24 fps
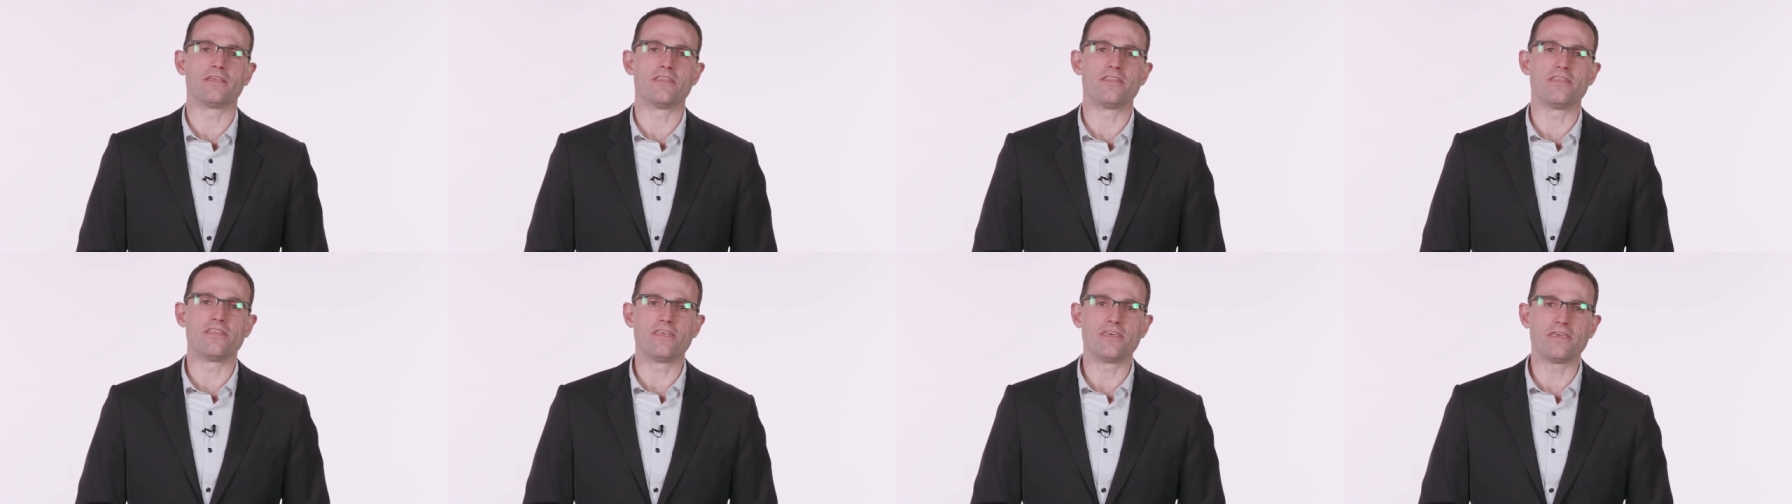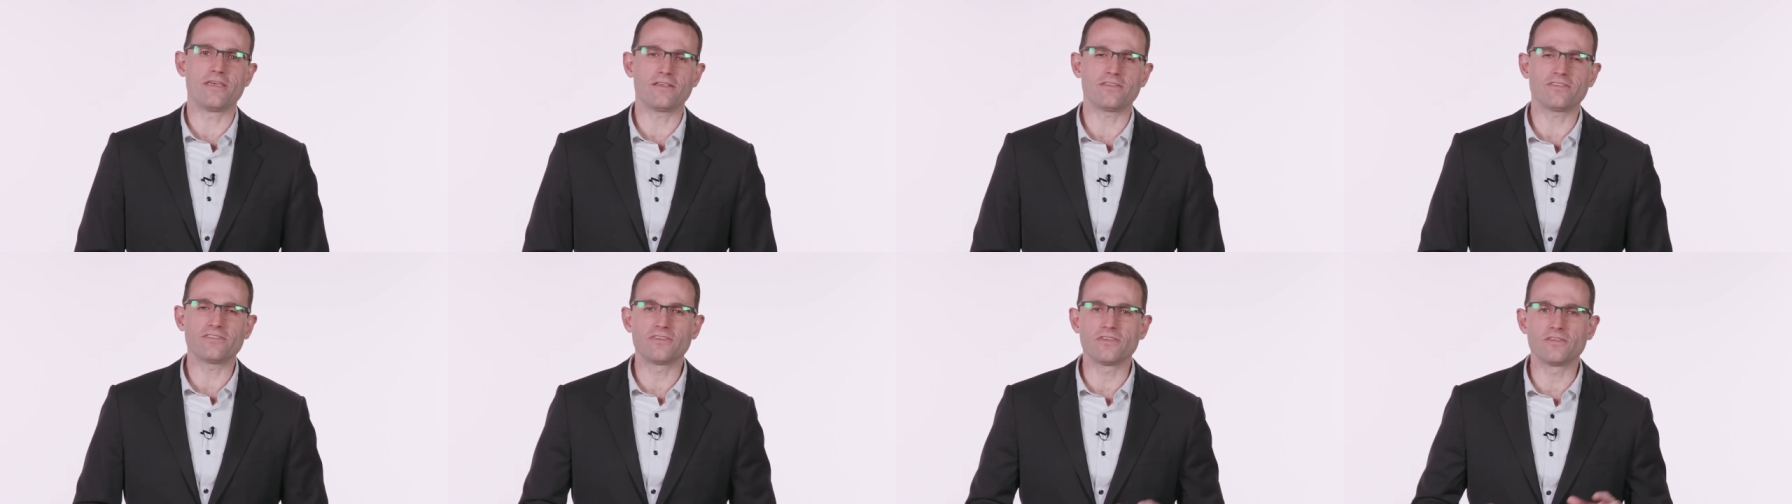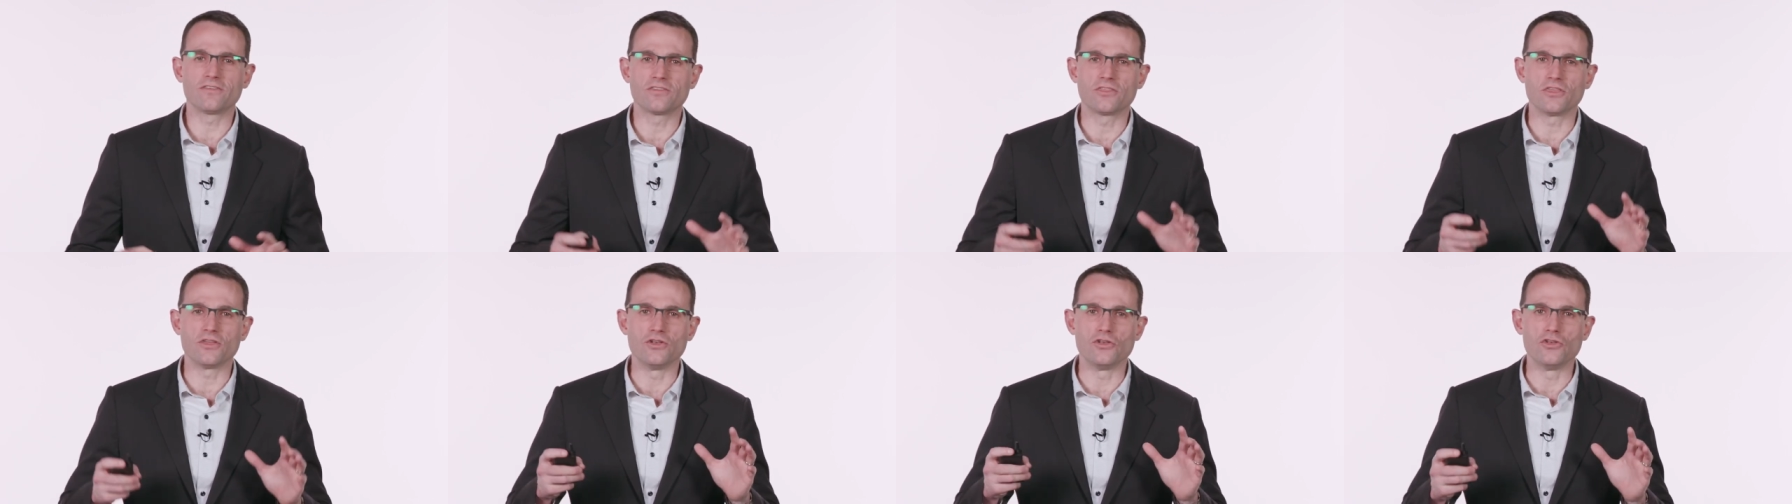this
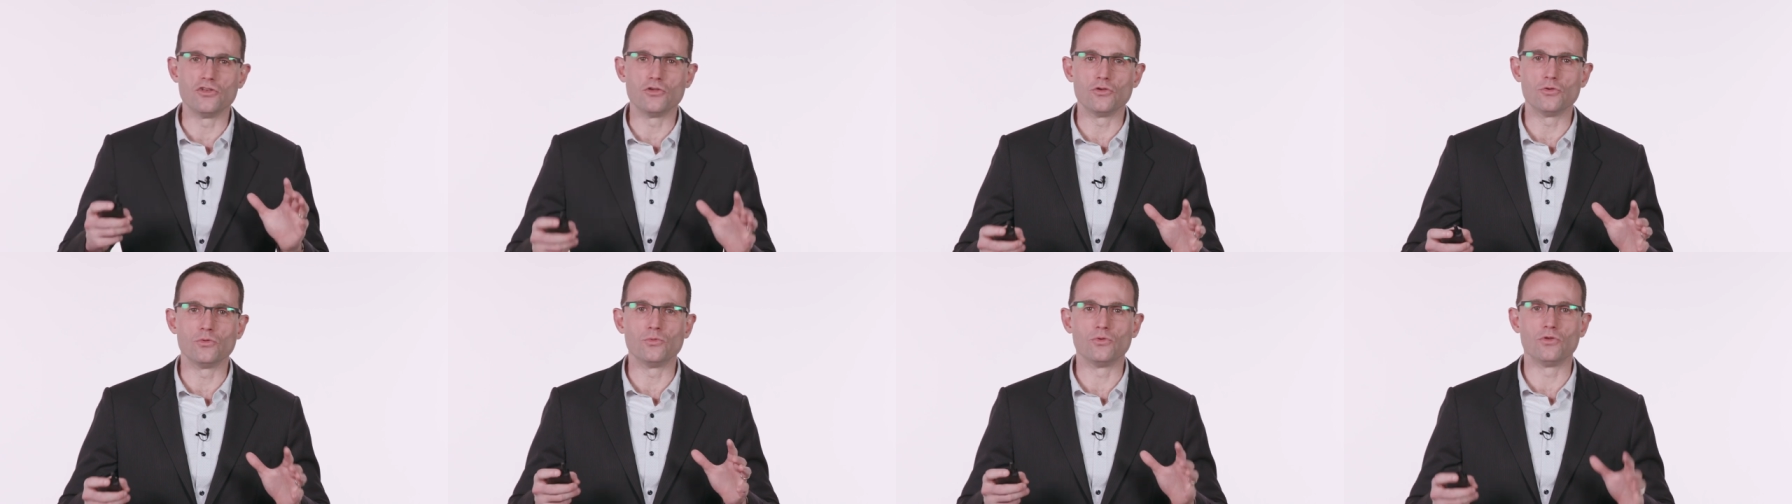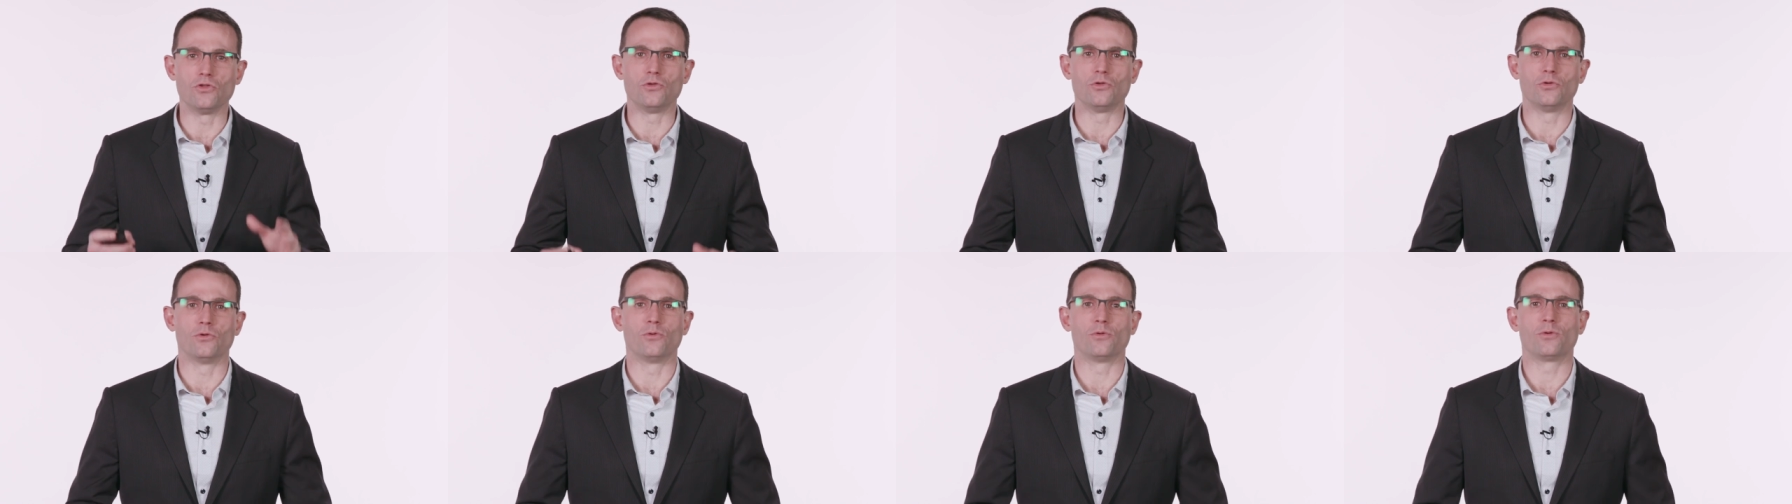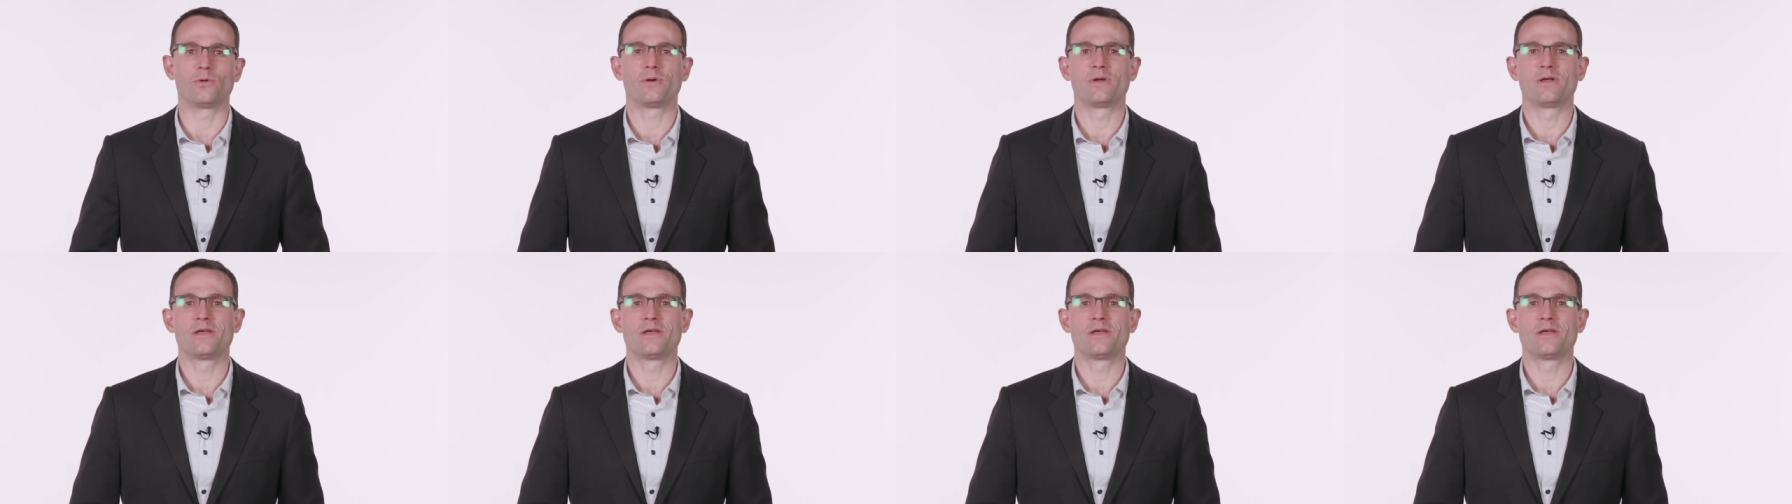is the new new.